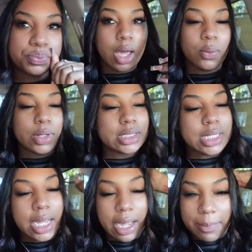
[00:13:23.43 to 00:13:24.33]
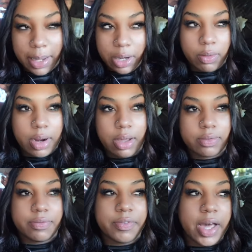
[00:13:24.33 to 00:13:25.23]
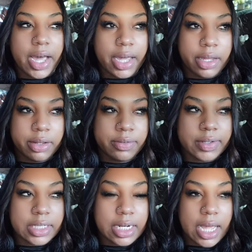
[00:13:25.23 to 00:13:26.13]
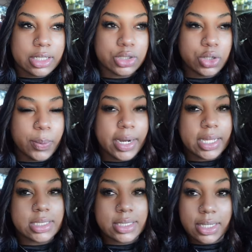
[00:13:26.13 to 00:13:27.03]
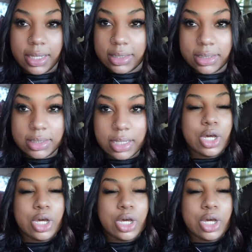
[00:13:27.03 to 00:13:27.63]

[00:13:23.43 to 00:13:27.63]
I want to say I got back around 5, and then I had to go to work at 6.